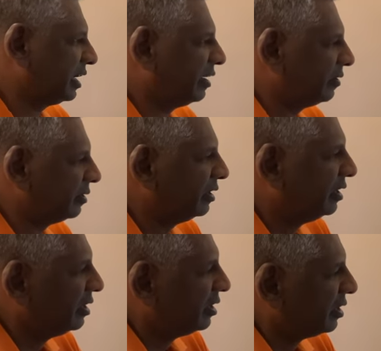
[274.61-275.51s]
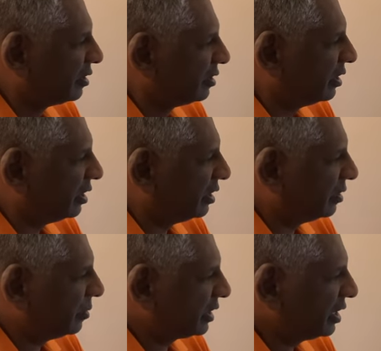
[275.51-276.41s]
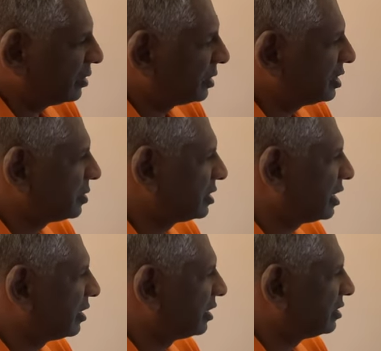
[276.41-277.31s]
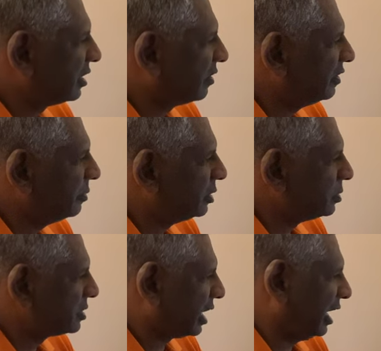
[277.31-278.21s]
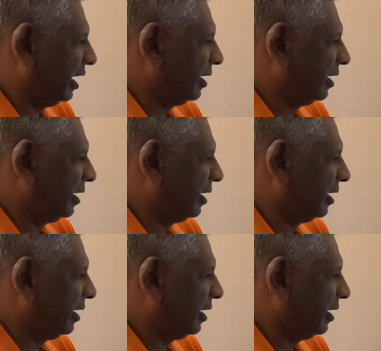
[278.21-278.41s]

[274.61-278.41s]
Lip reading: And what I noticed was that this lovely blue sky.